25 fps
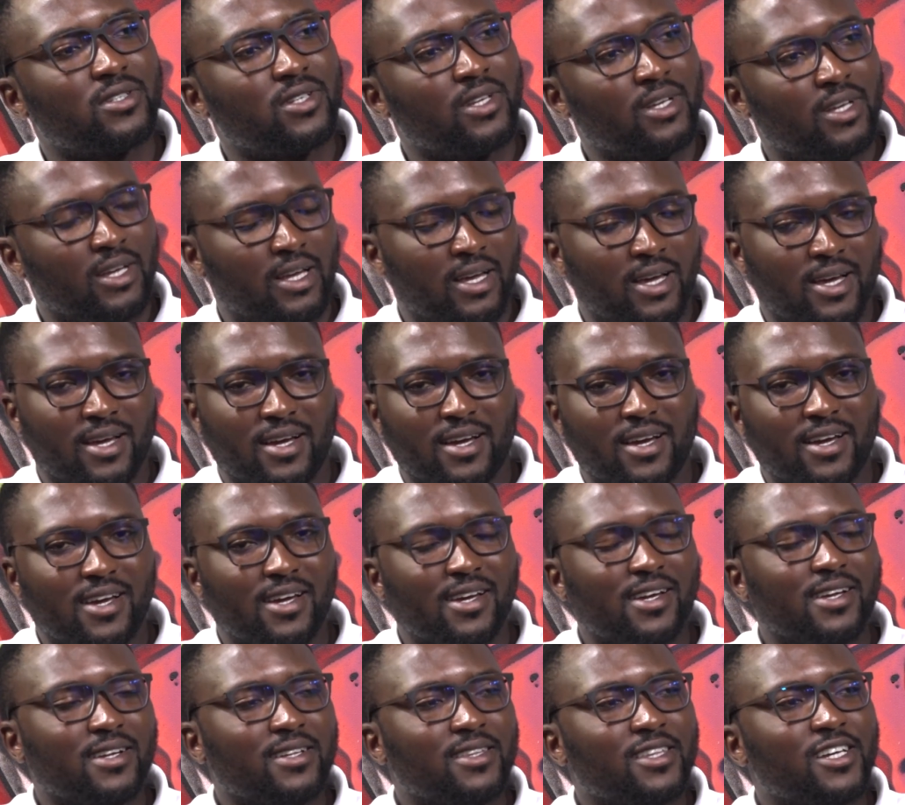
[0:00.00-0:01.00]
Mm.
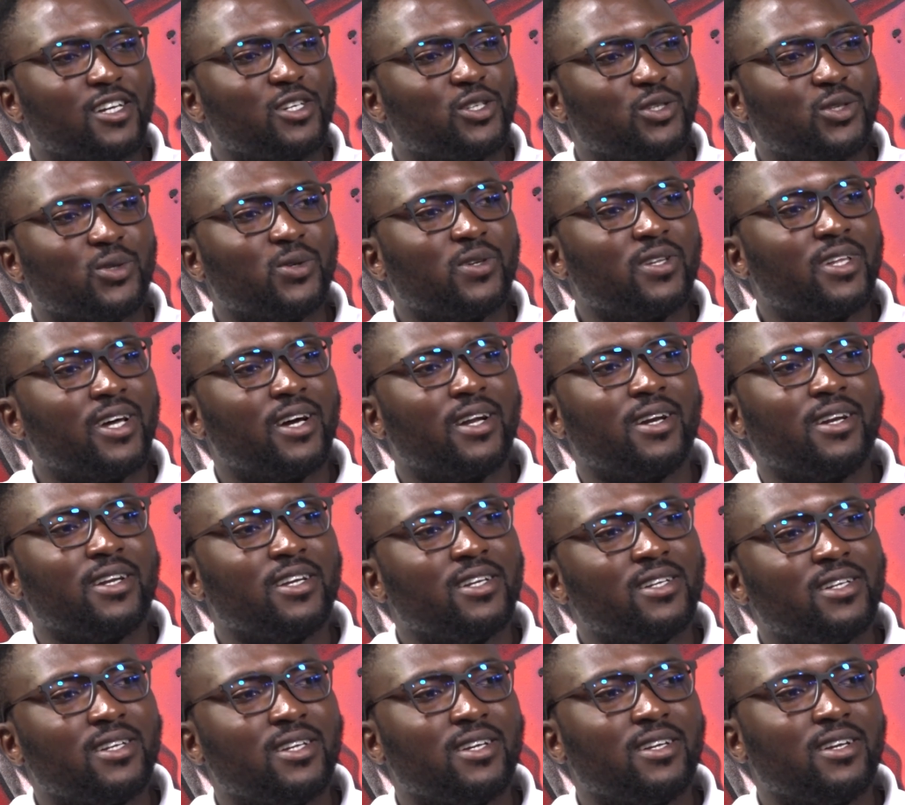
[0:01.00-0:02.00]
And that showed that
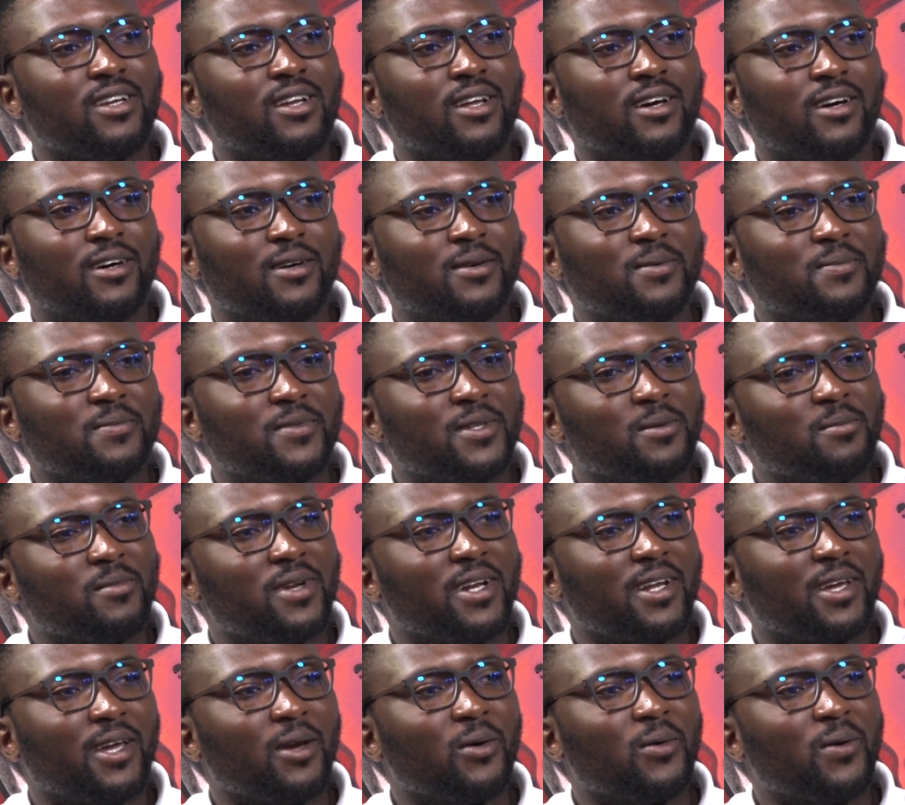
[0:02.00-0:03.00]
indeed the
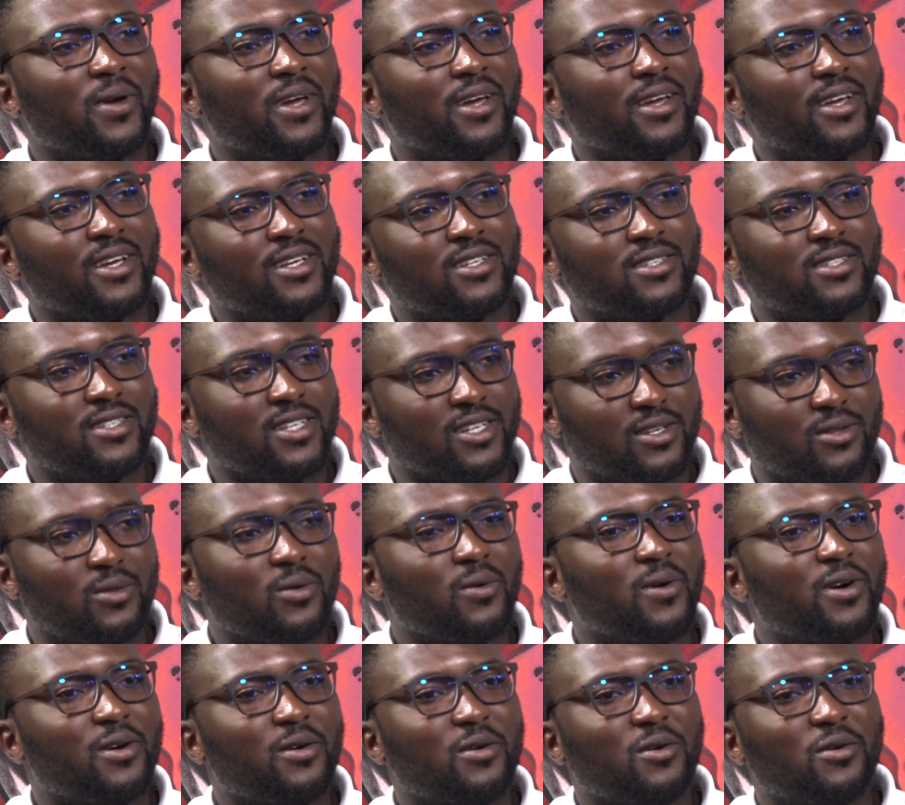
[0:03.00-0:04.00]
Milky Way is just
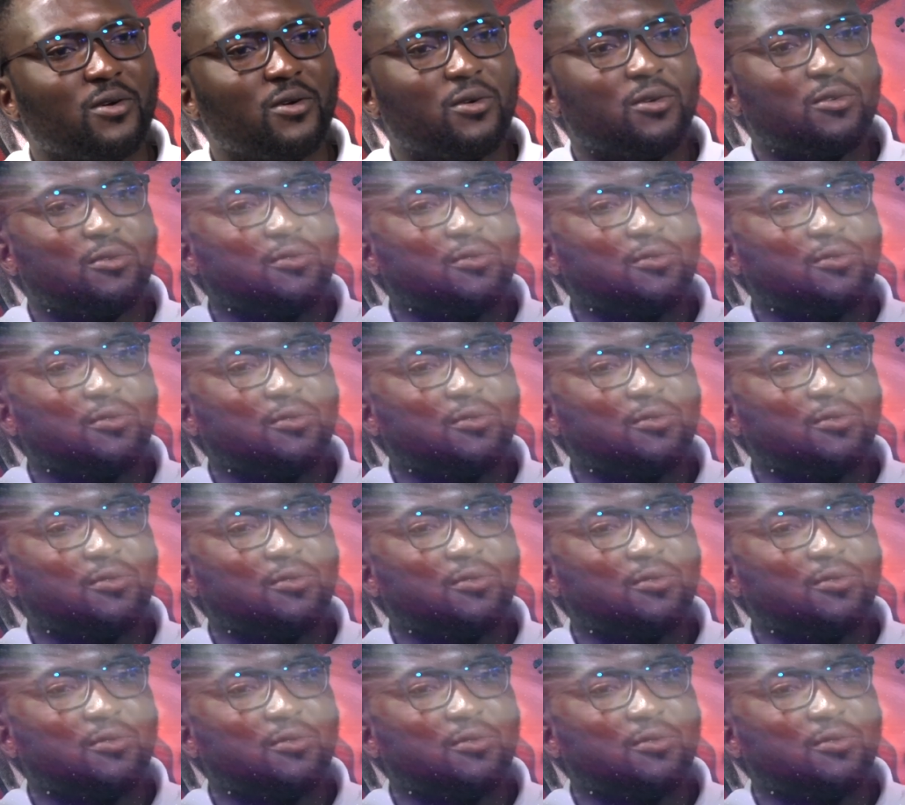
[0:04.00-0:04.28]
one of